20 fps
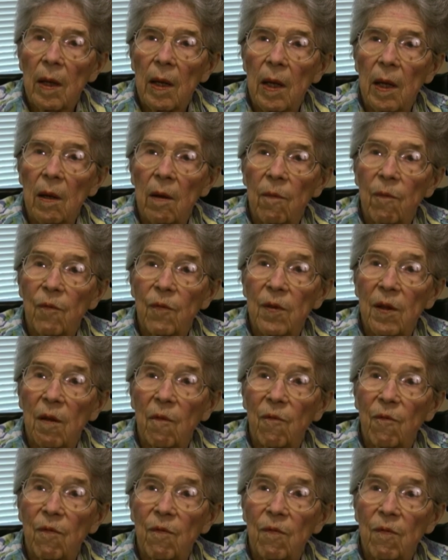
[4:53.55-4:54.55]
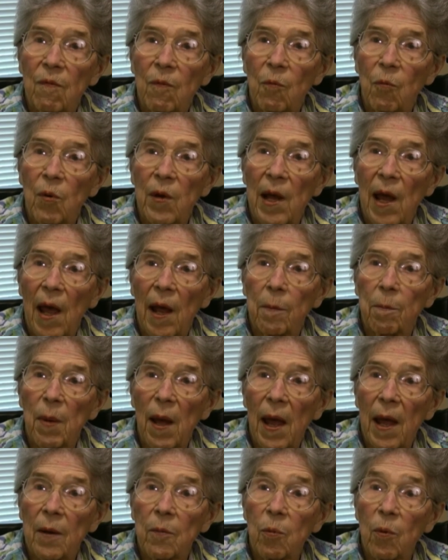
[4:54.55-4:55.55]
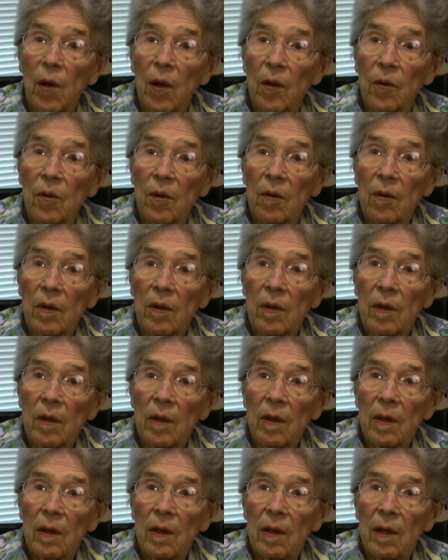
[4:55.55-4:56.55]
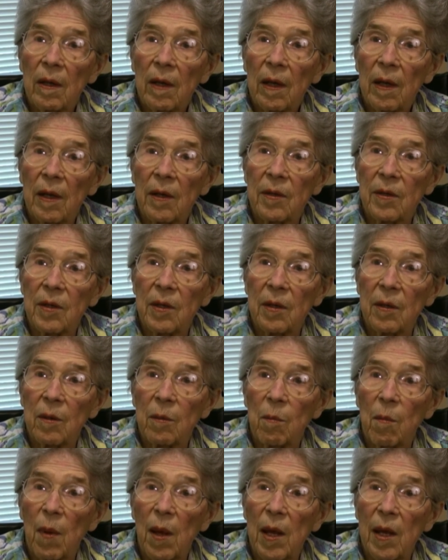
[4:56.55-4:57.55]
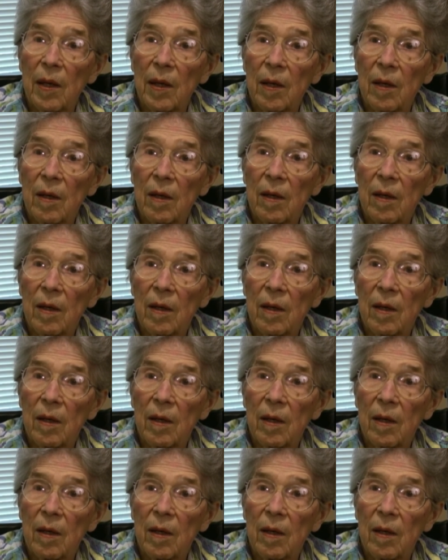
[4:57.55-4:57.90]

if the, we had bad weather and didn't make